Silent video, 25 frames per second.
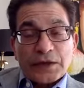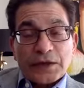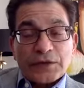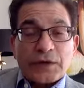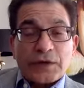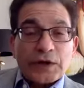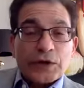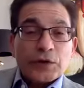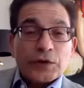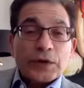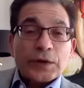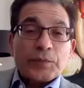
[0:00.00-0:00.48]

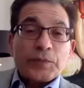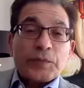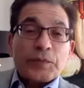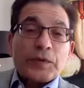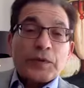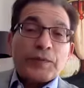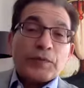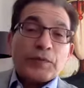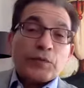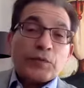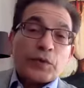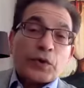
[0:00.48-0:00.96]
trying to get
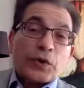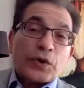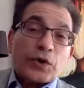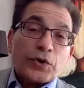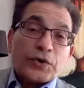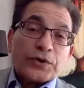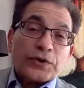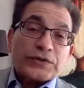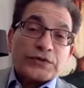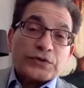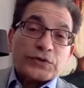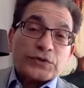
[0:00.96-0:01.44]
people who were
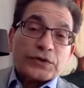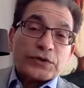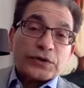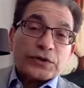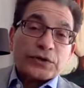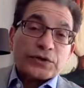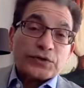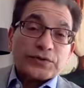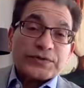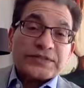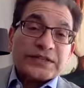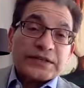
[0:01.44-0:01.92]

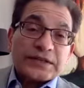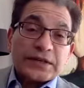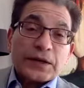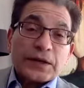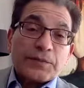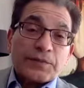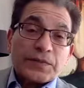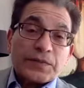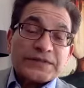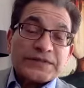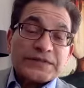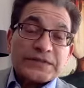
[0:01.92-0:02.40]
horizontal to sit
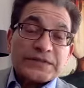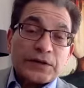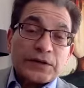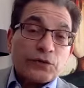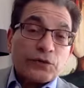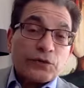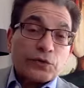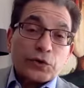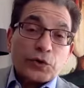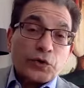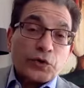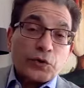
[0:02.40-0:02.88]
up and say,
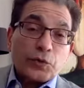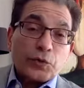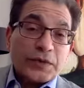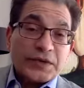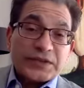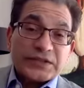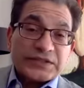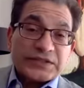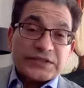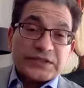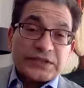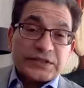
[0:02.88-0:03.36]
look, you
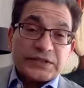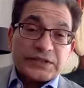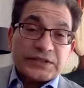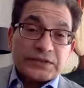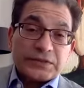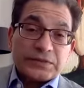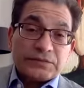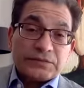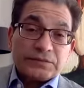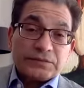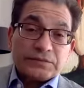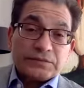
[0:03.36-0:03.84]
must eat,
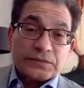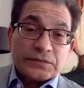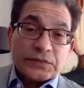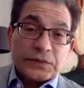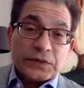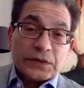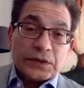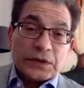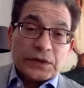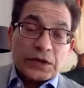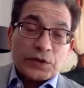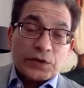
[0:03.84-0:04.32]

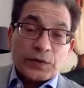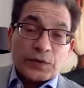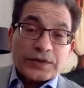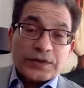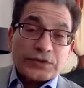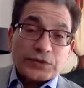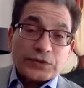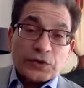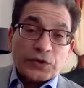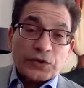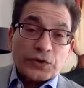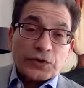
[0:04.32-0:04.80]

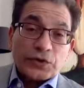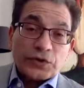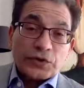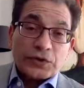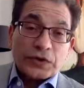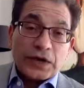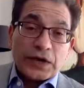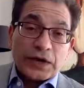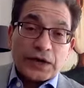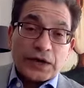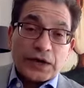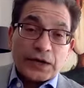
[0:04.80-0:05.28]
otherwise you're going to
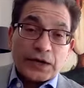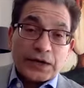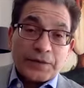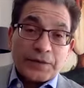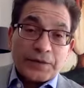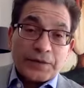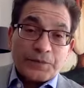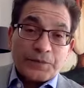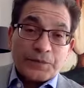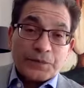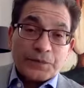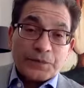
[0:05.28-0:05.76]
die.
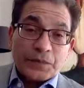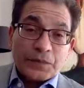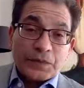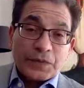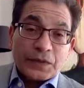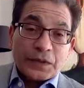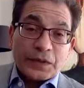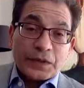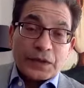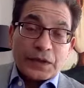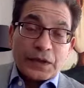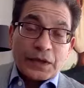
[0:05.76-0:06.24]

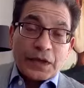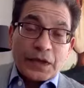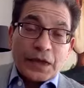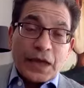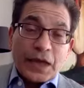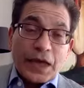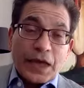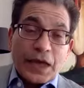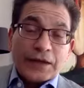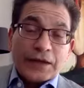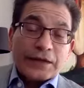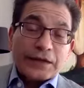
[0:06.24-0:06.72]

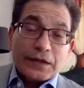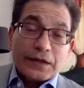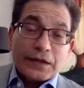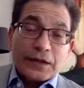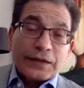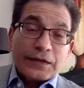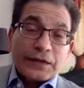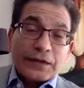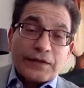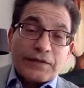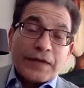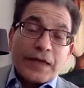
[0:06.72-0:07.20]
And
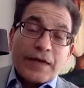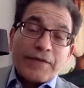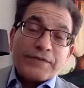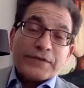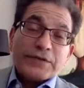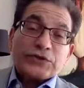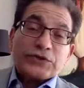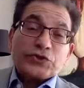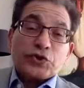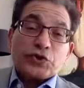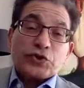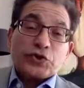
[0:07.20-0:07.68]
they were
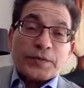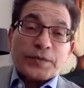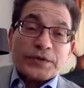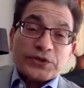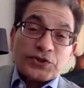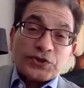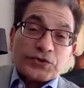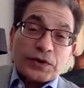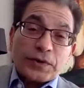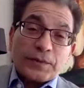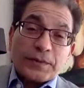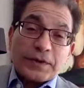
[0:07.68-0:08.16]
having so
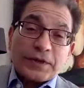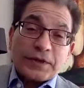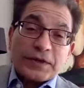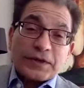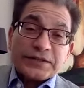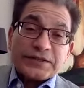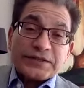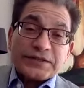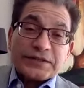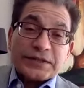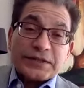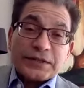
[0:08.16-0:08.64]
much trouble
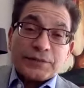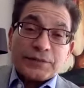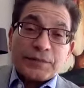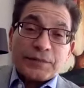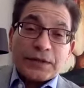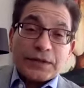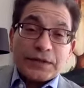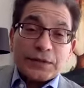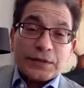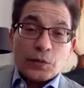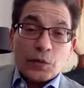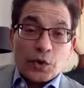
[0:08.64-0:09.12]
until
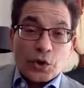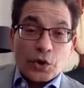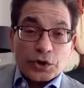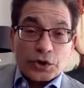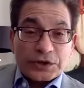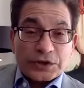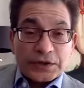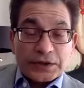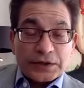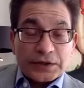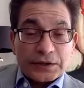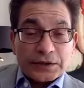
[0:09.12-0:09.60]
Mother
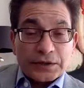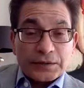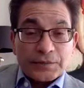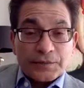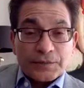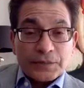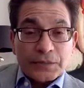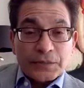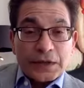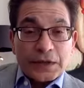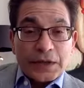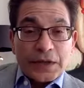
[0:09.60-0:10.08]
walked in.
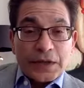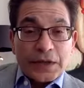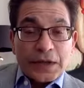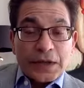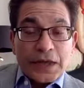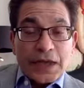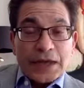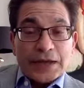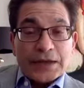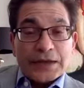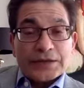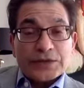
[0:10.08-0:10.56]

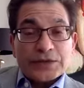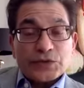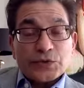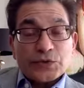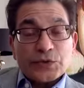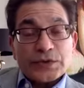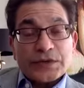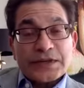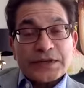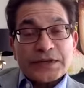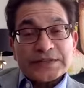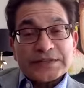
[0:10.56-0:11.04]
And as
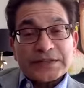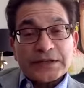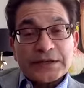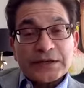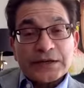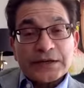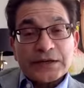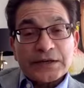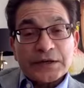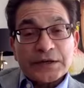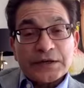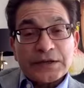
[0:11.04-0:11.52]
soon as they
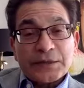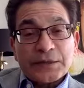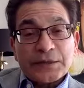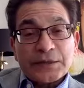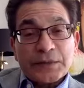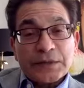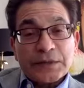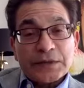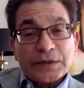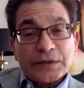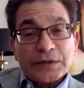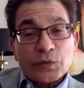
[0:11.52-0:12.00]
heard that
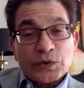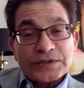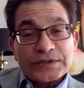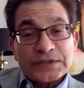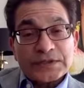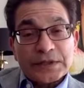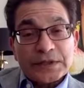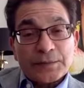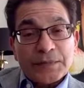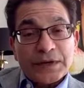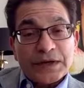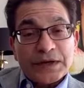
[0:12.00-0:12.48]
Mother
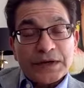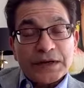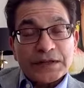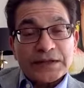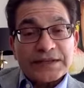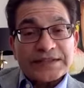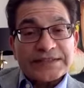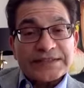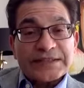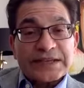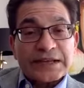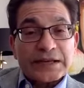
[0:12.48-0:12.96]
was in the
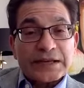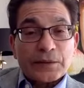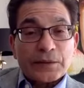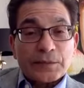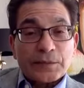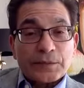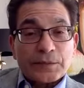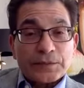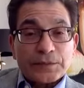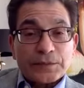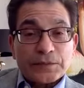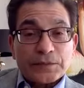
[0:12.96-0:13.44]
building, they sat
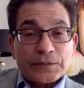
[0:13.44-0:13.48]
up.